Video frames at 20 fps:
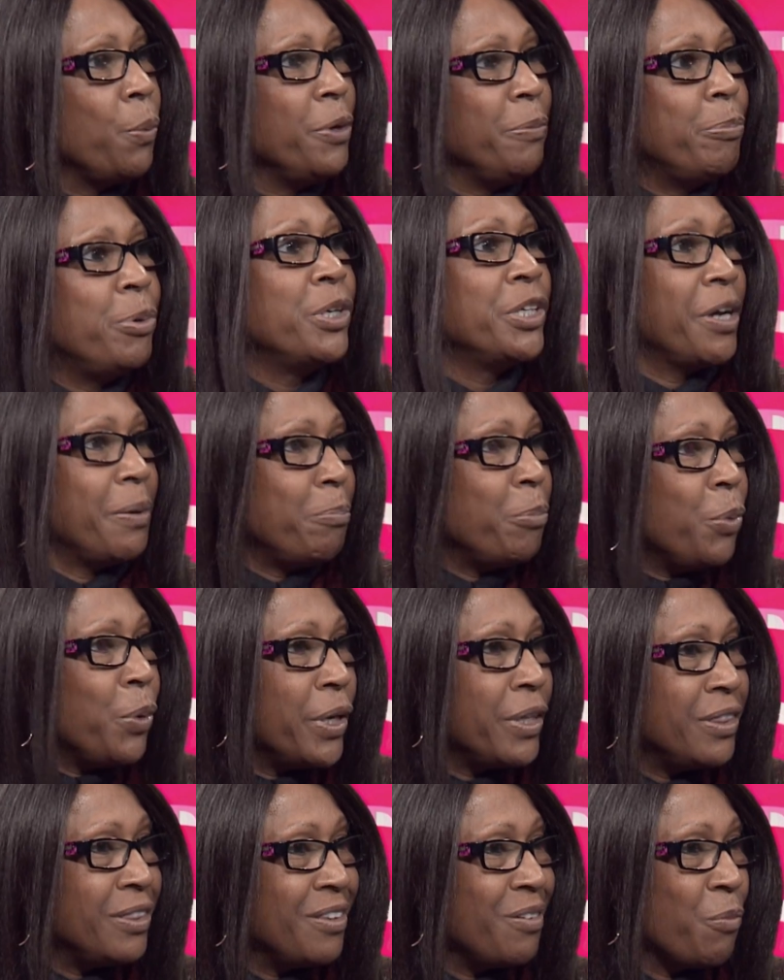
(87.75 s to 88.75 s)
we put up
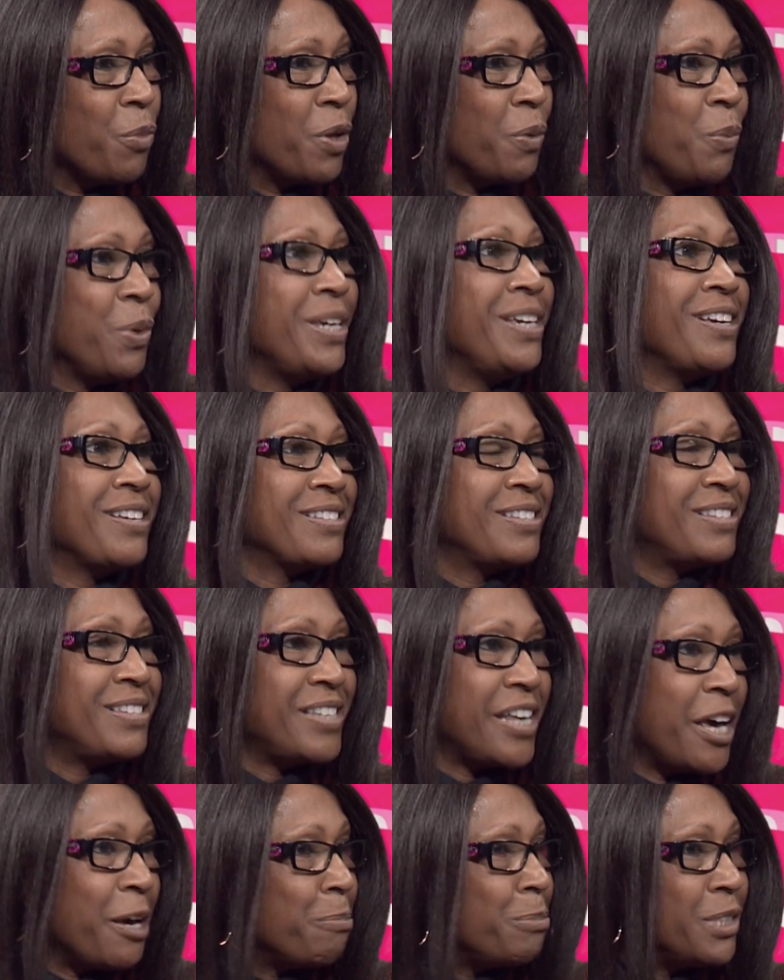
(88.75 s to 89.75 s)
with, what we
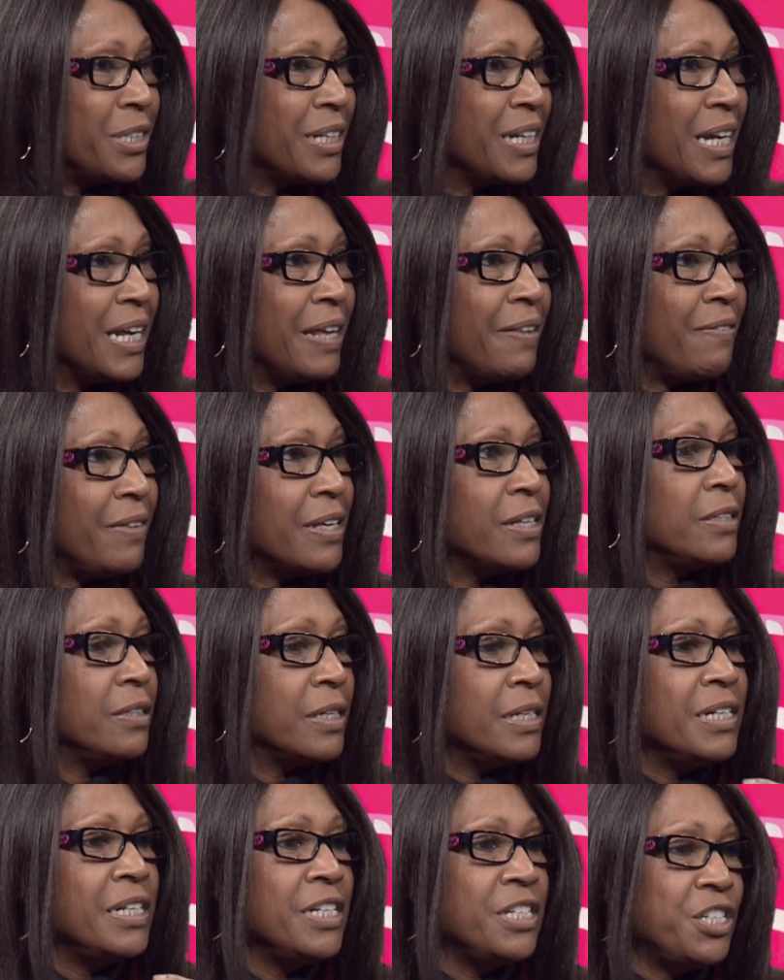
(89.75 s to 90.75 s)
accept.
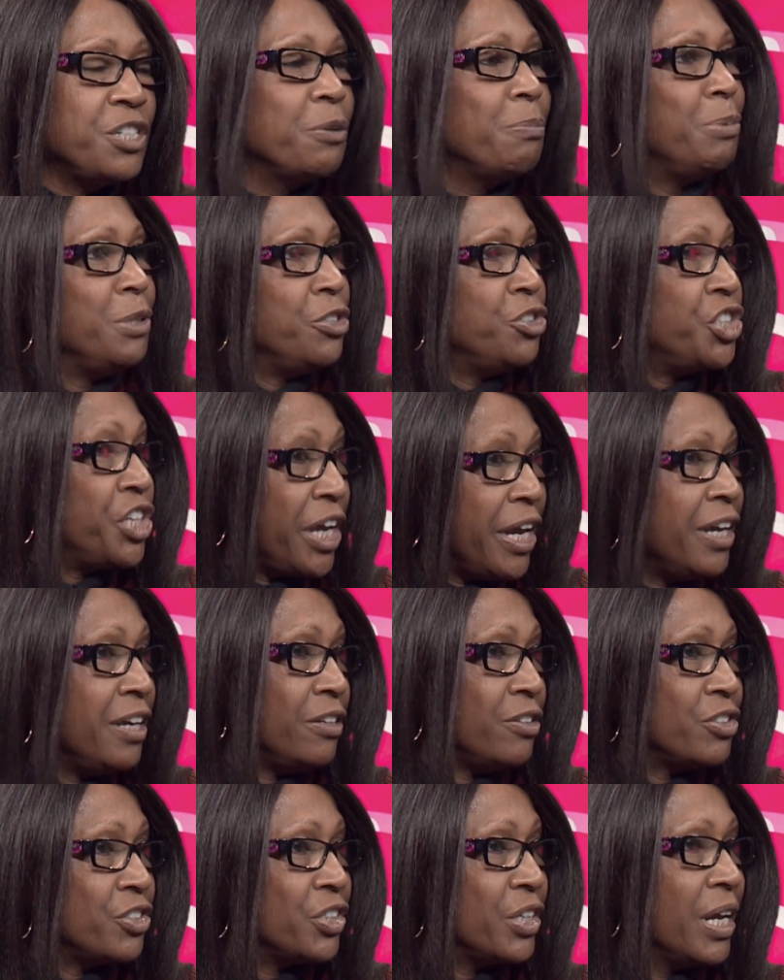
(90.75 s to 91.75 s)
It needs to be
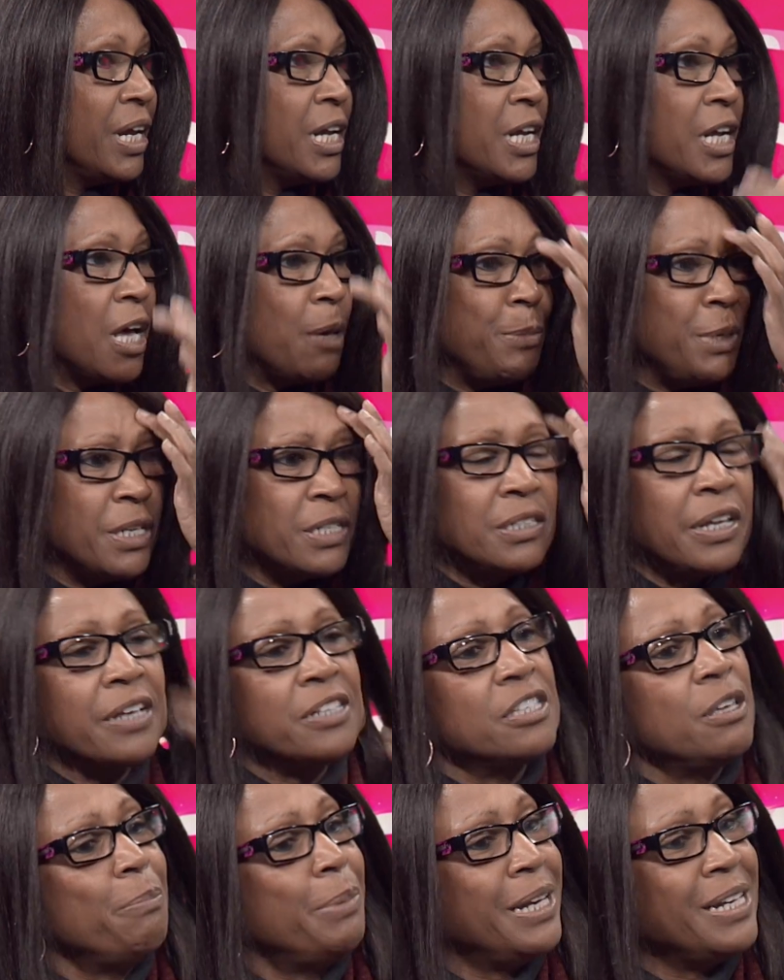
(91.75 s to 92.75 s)
changed. I mean, it's like
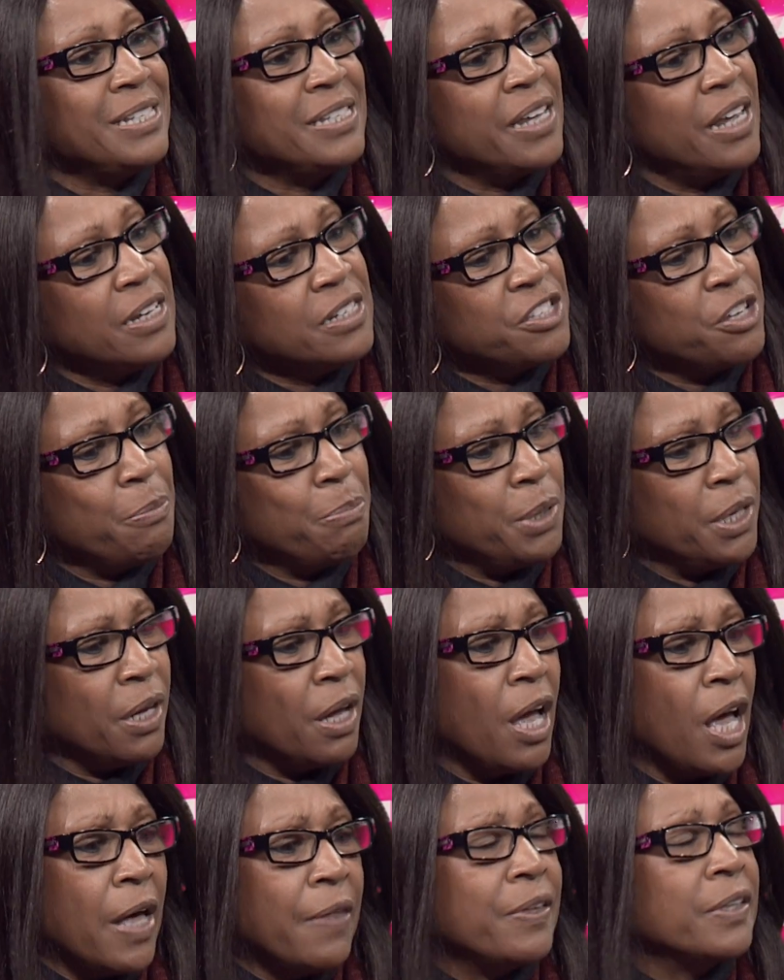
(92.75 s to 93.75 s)
somebody saying something
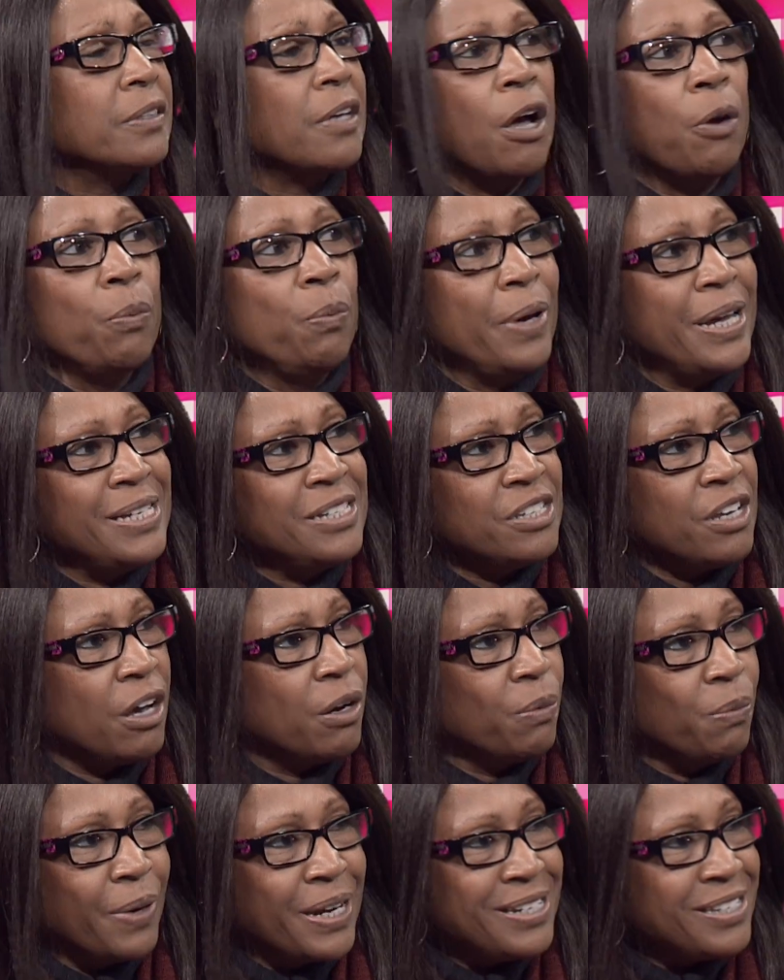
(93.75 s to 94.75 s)
that's a
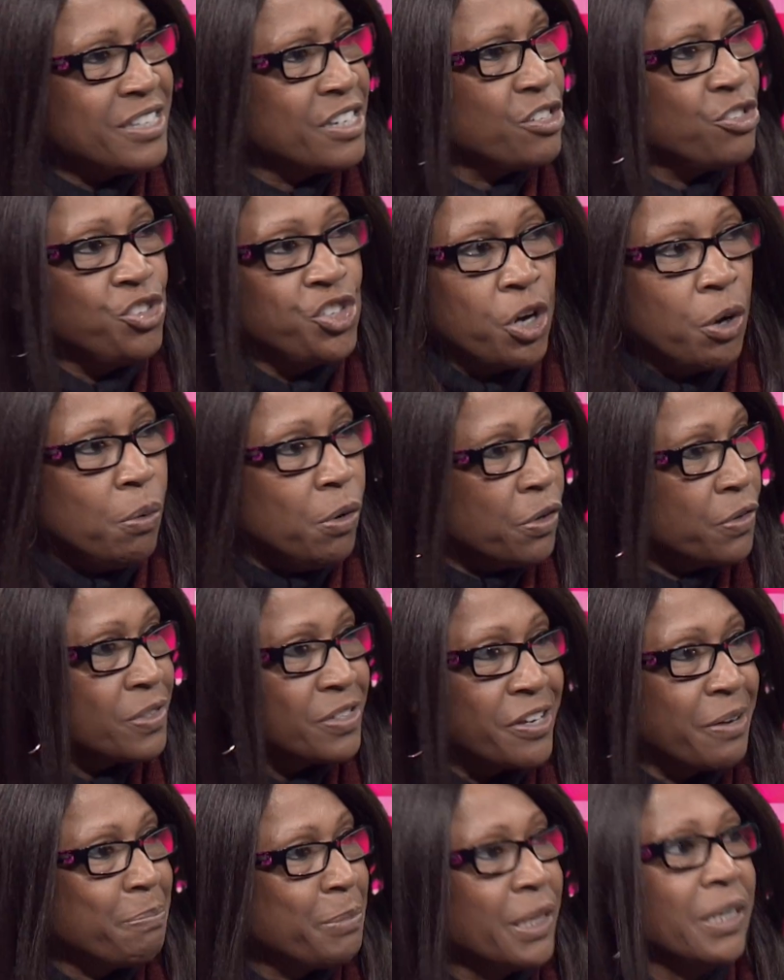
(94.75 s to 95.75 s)
racist joke or
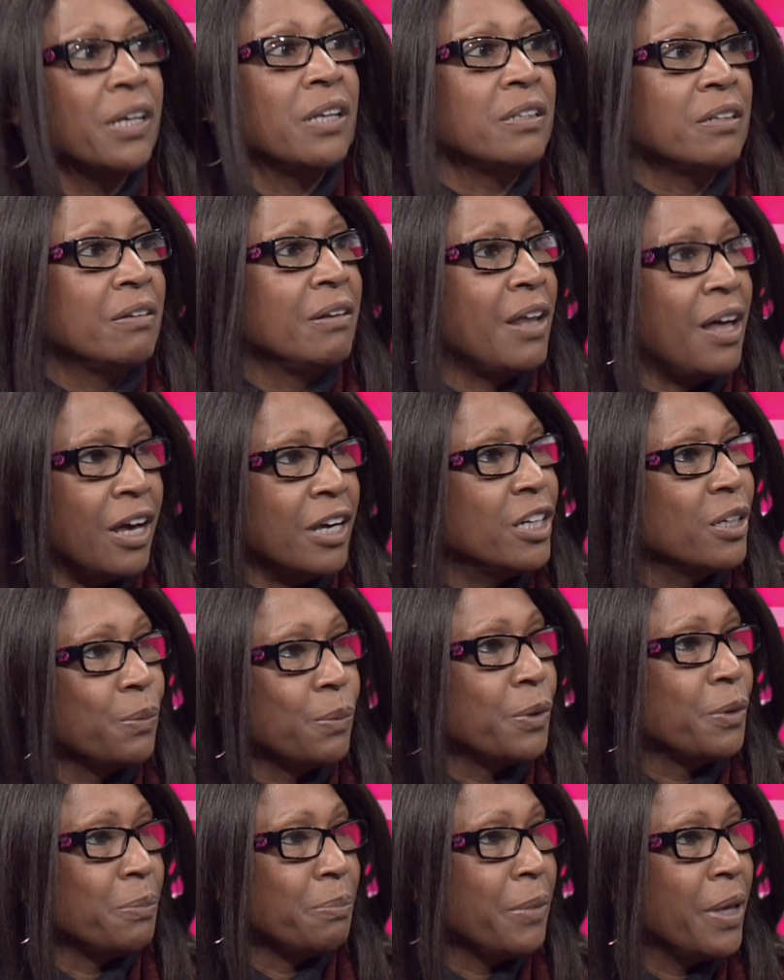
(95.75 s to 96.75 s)
something in the locker
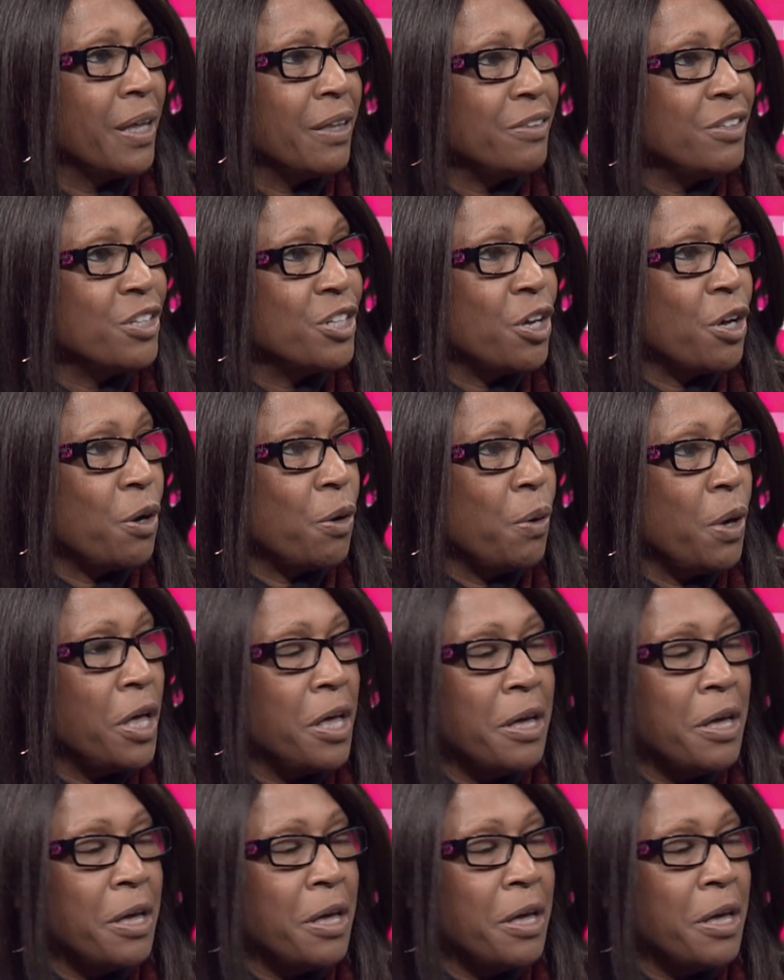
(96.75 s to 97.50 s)
room. You know,